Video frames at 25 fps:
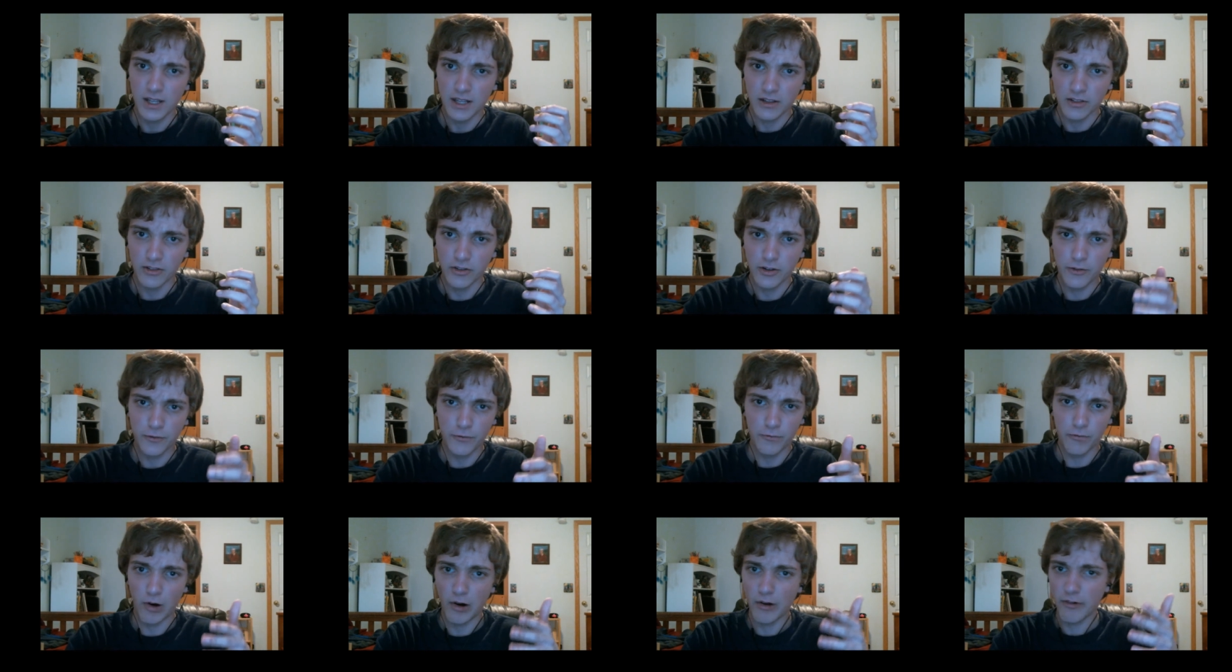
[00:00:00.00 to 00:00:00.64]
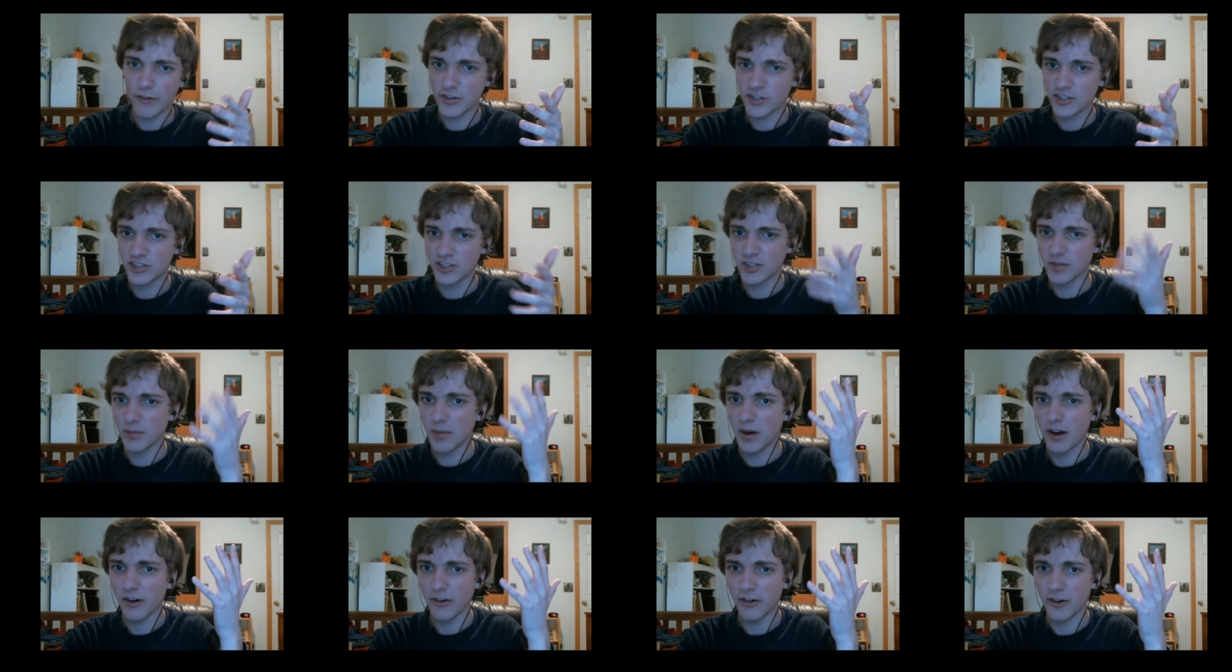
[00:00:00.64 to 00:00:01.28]
Look forward to
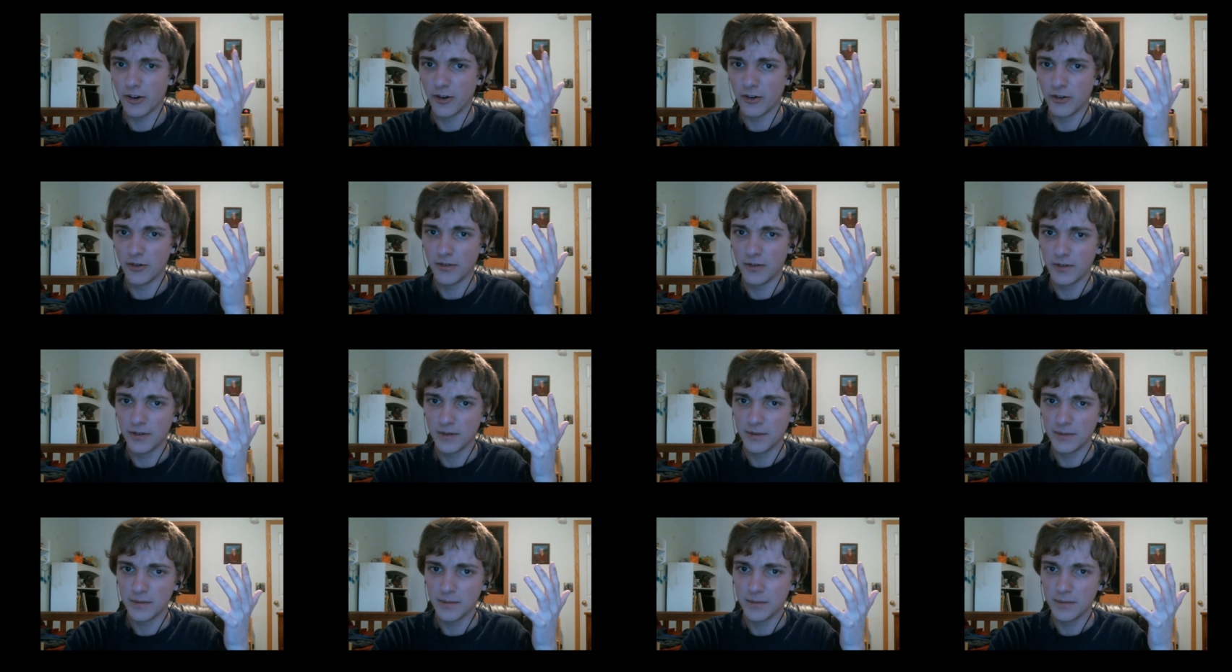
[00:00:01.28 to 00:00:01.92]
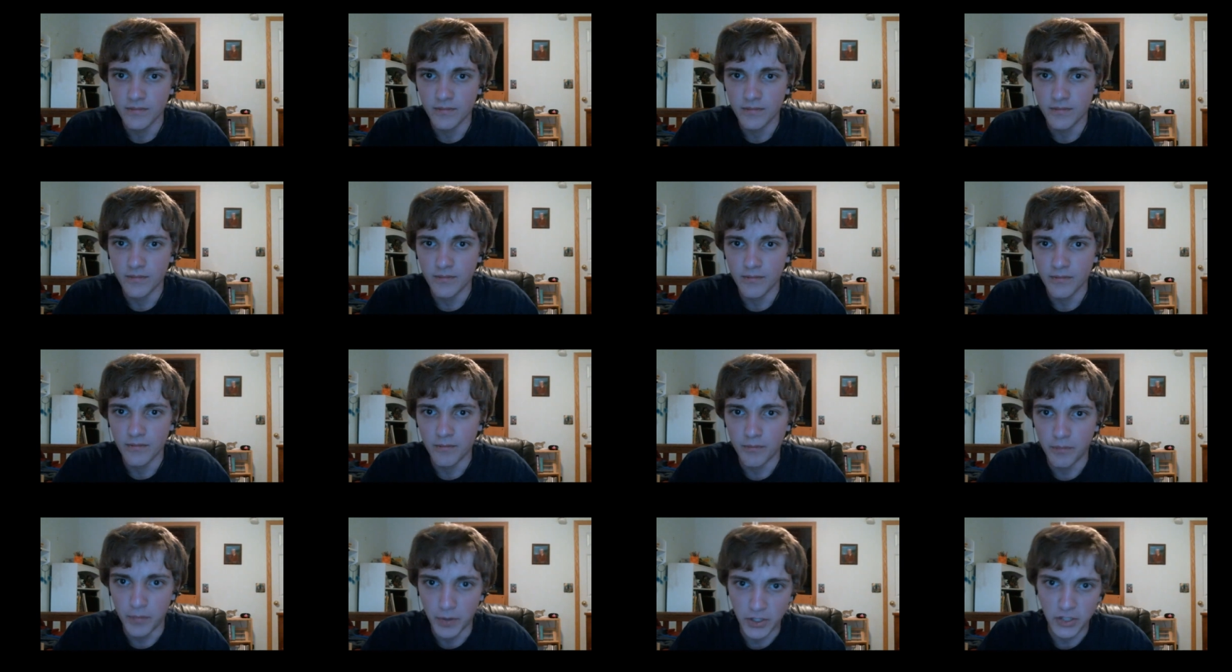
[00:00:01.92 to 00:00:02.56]
tomorrow.
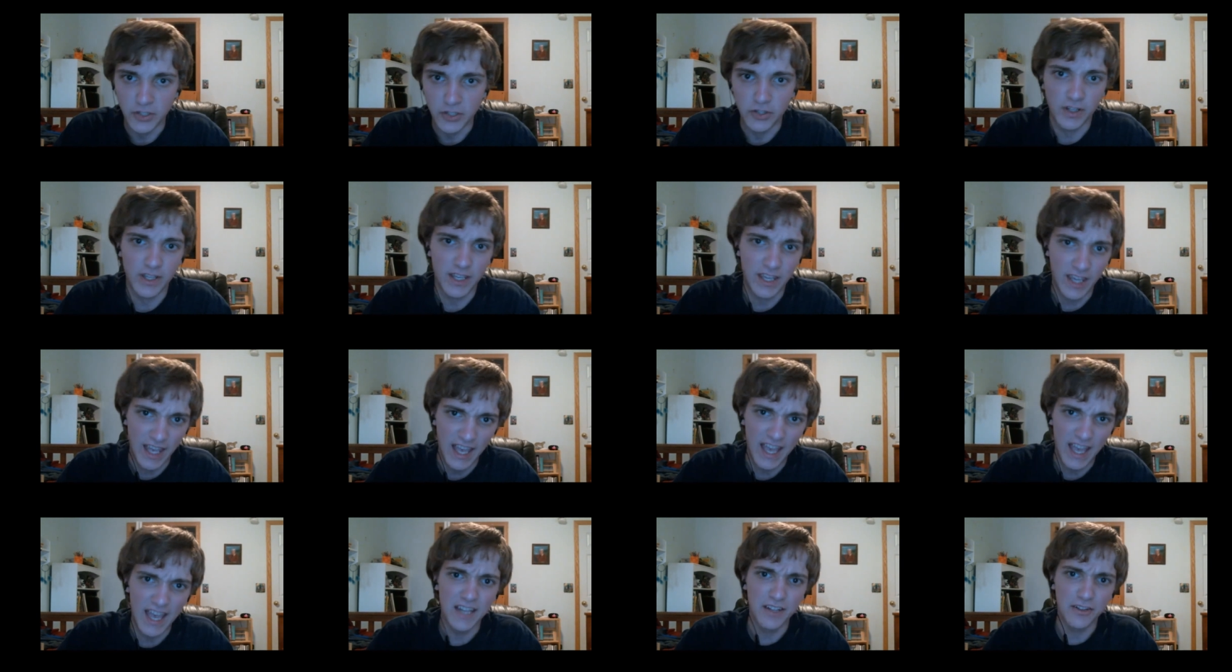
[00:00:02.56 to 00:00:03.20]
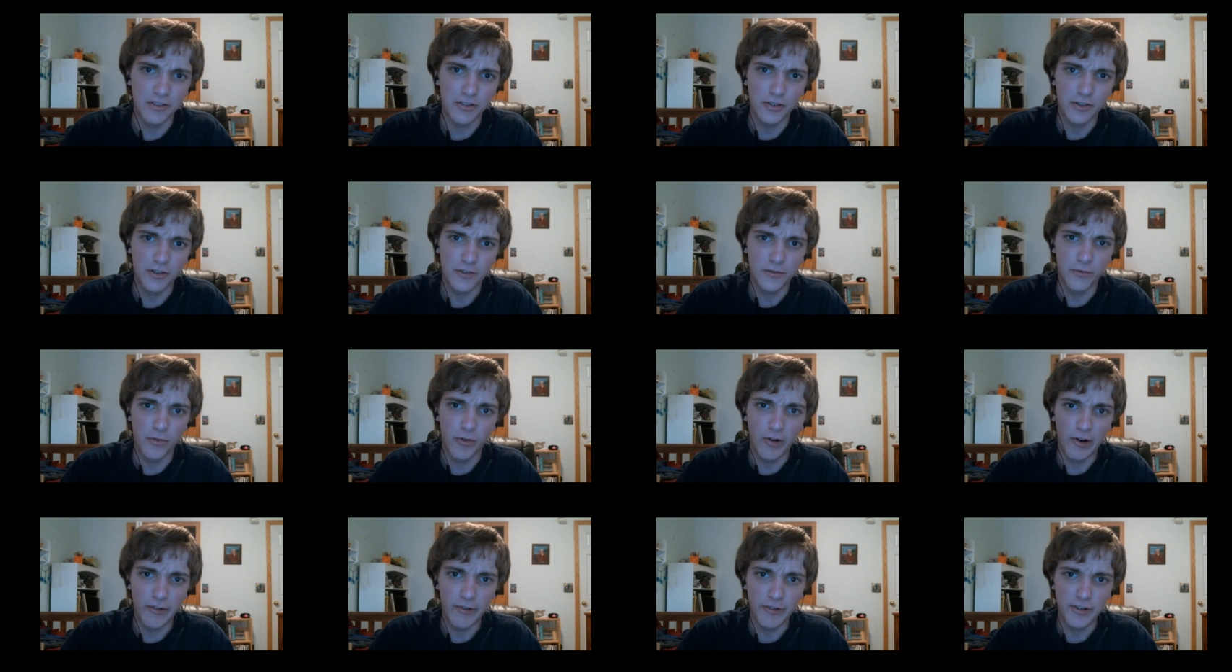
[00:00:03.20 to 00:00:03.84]
But you can't look
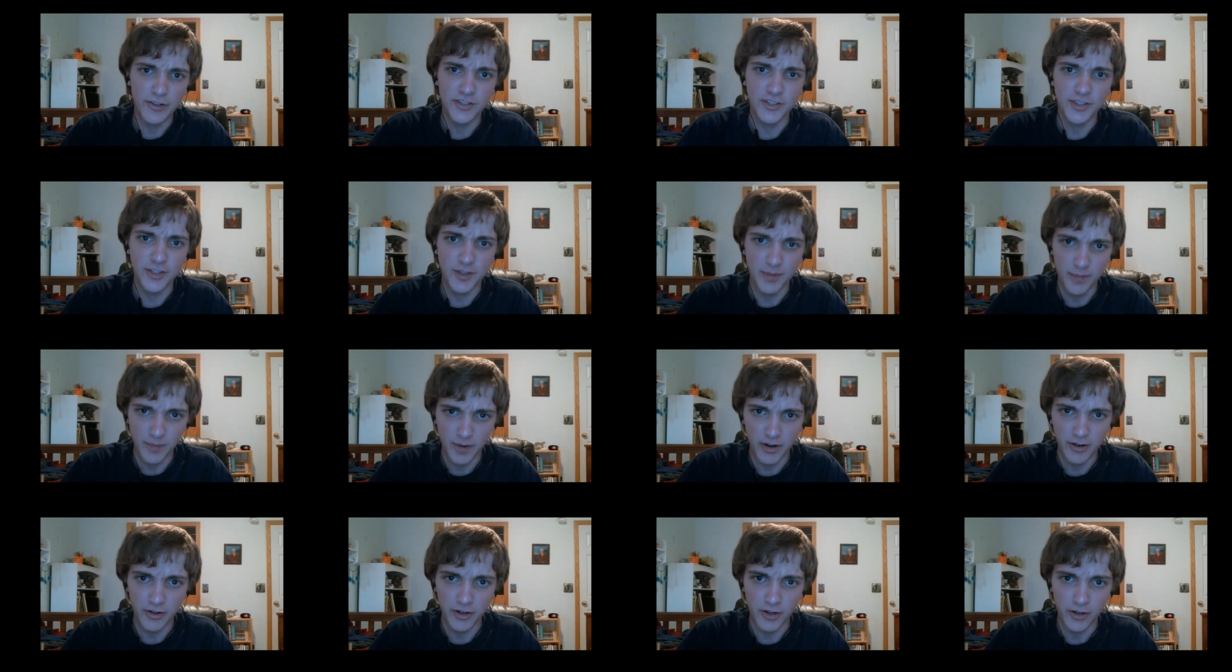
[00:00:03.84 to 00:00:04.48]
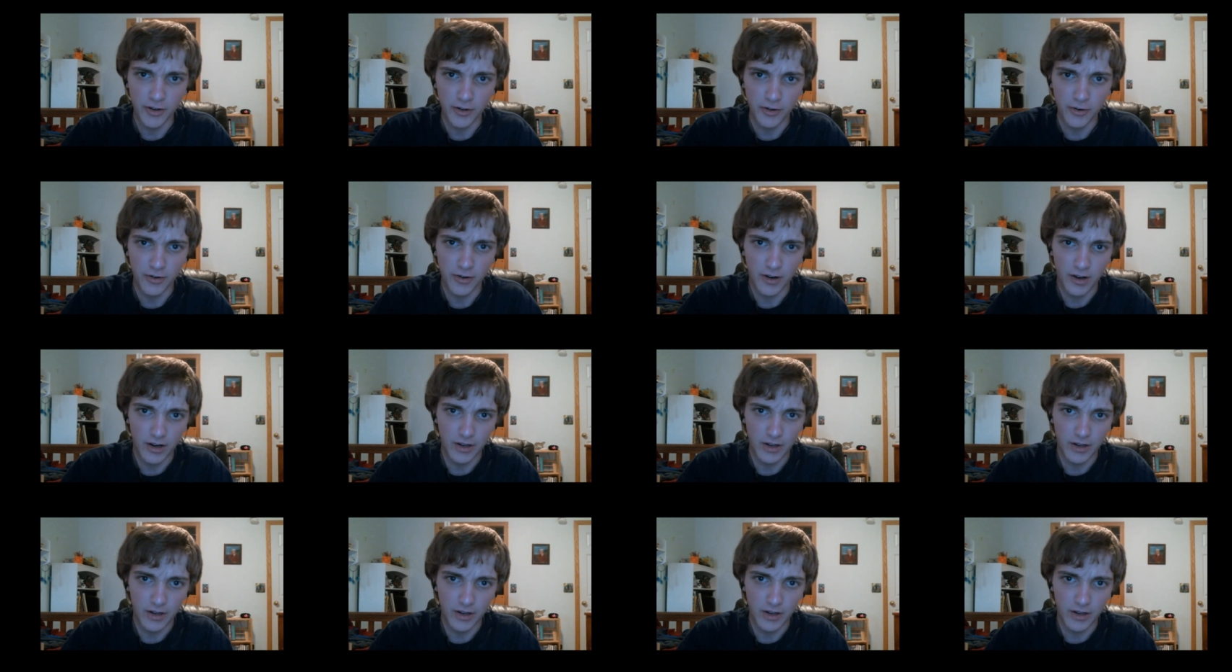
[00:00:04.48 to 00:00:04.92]
forward to tomorrow